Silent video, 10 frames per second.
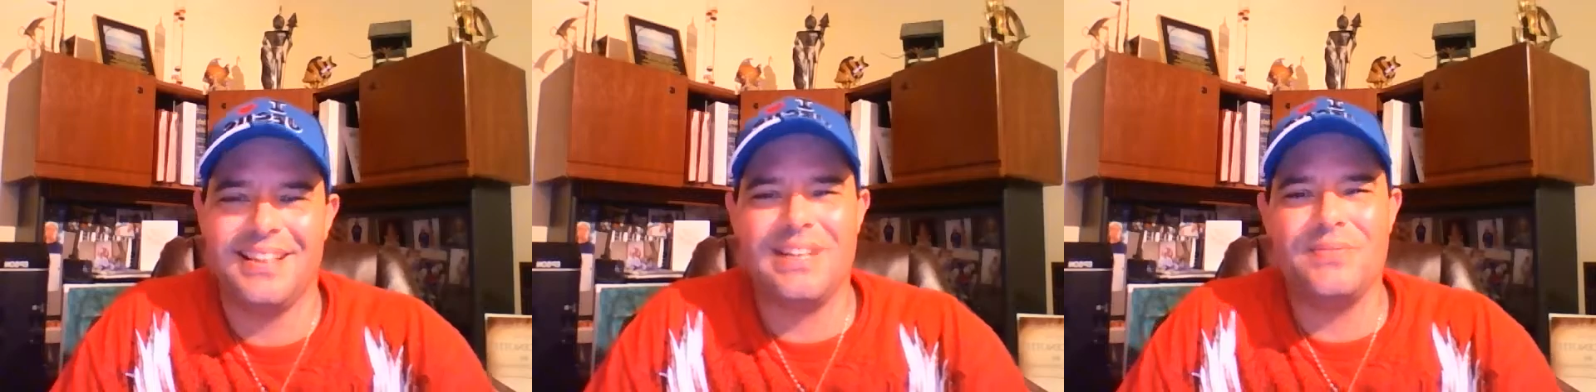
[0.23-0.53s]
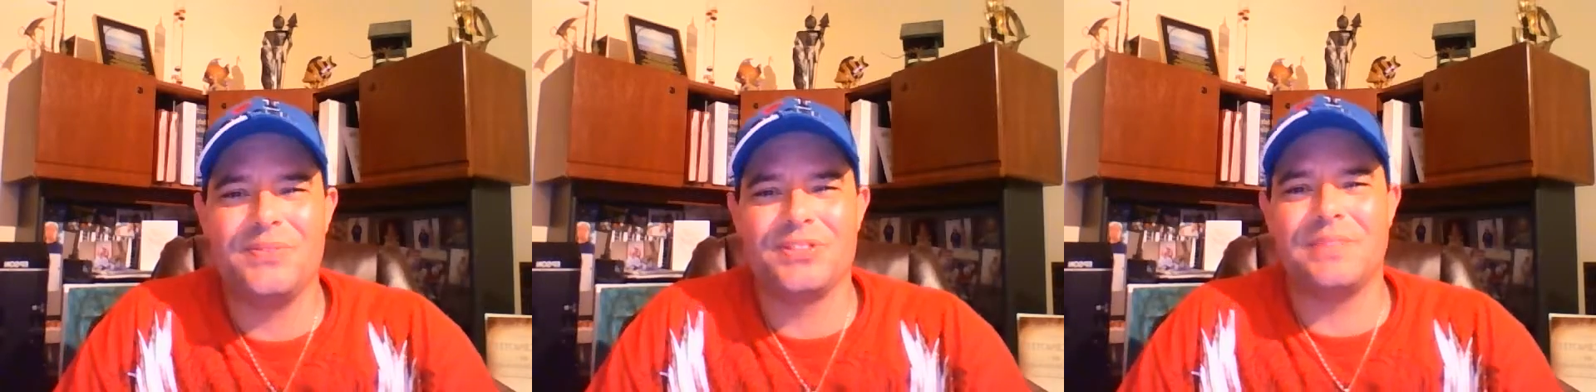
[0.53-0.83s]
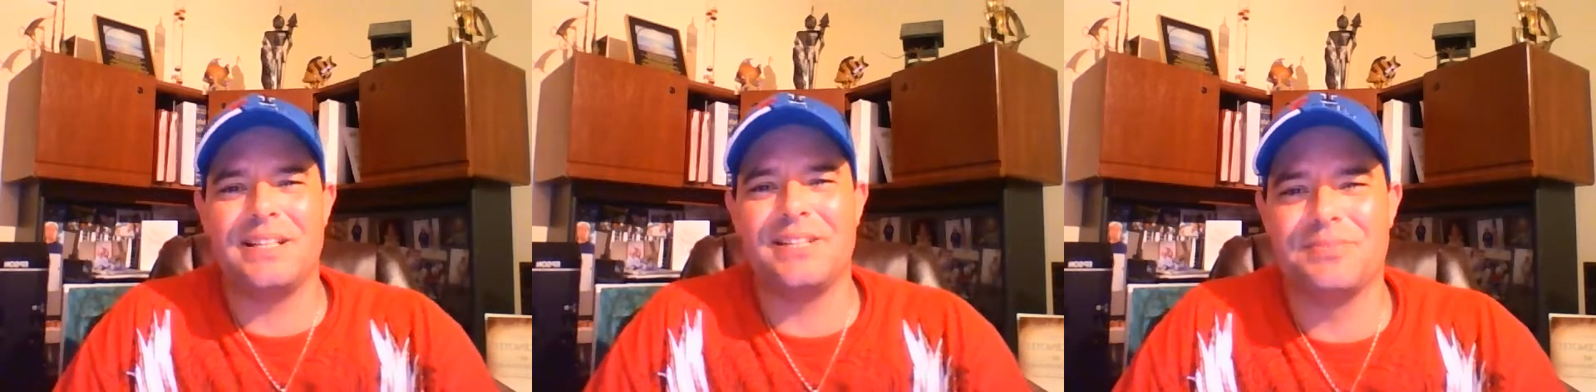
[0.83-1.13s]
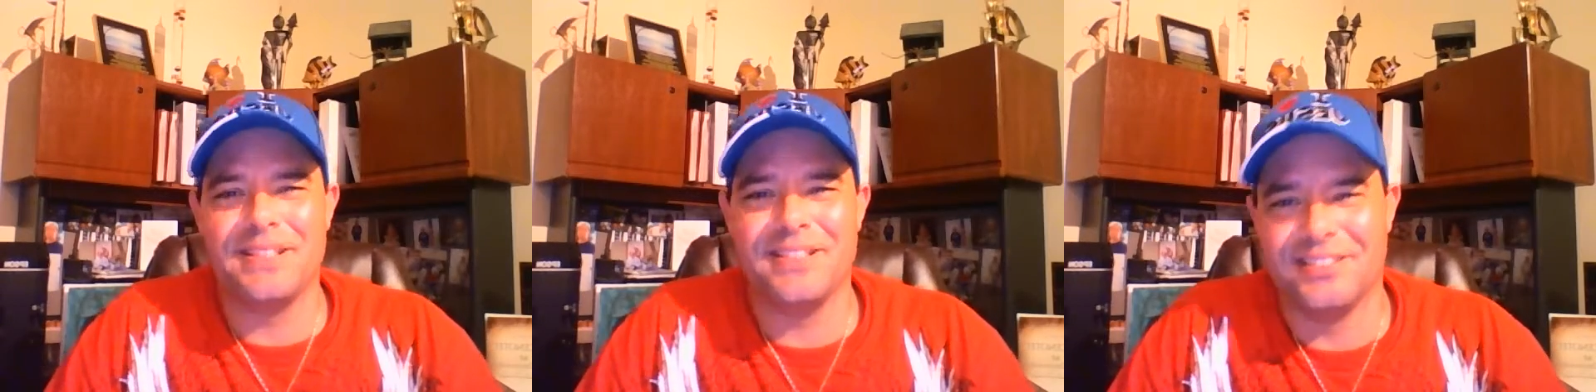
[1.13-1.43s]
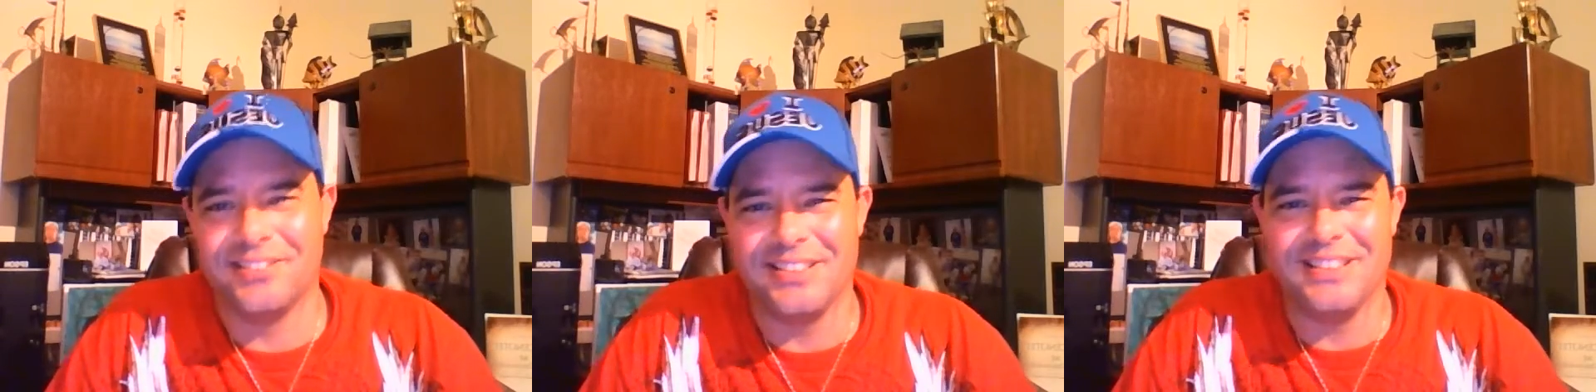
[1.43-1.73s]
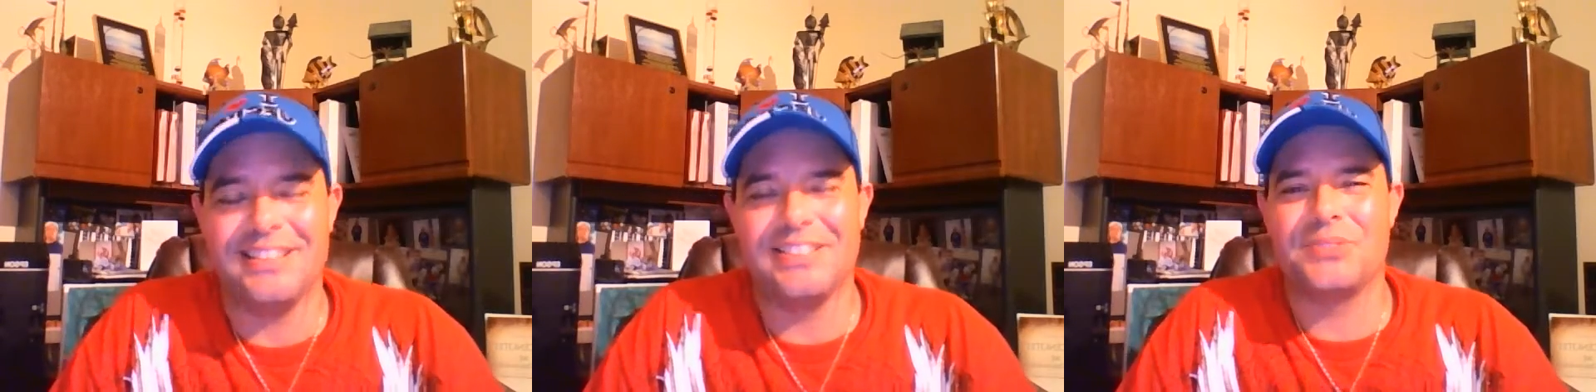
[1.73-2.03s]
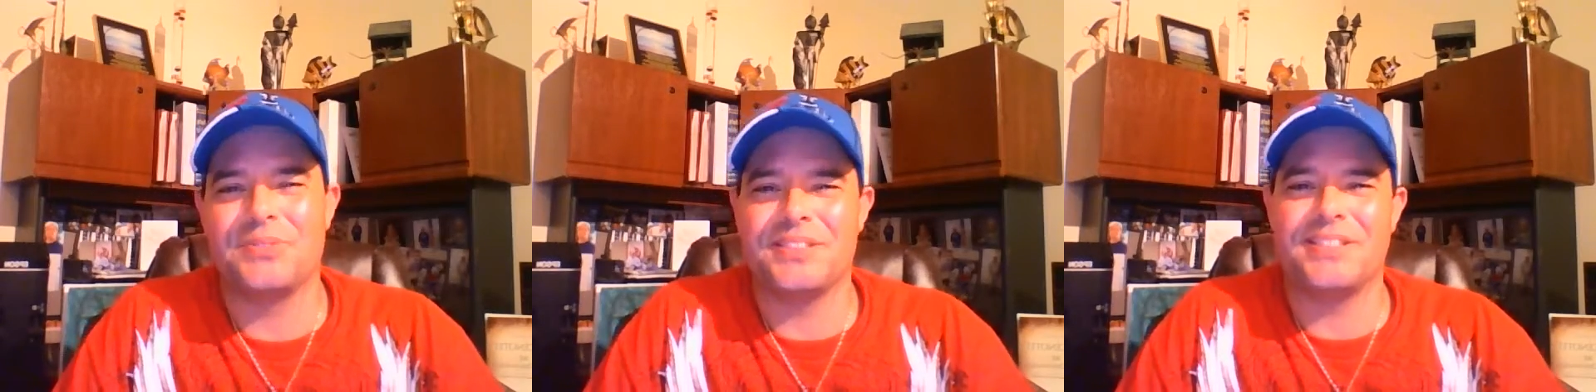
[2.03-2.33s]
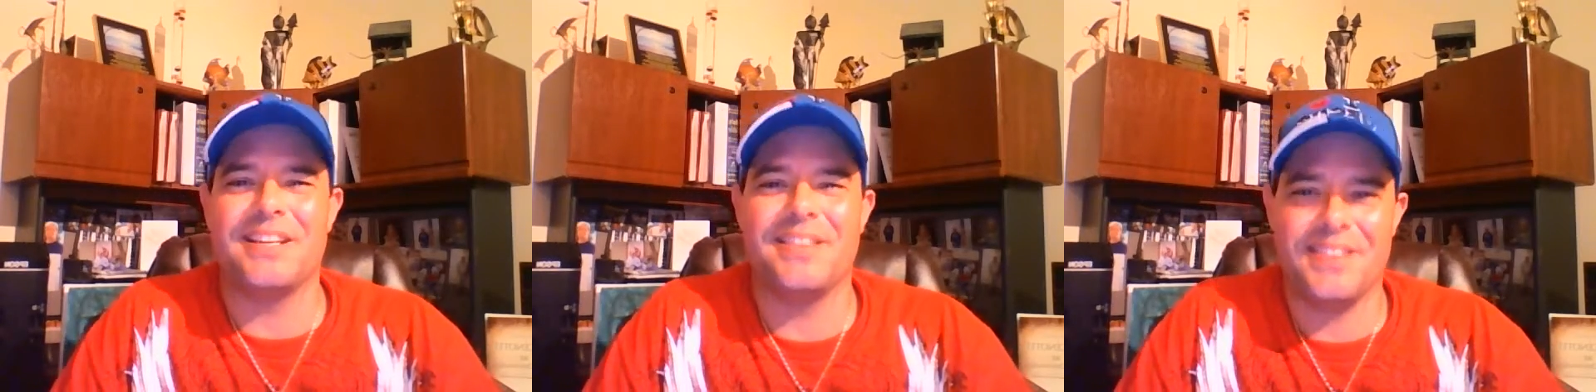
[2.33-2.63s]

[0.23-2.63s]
Hi, folks. My name is Miguel Lorena. I just want to say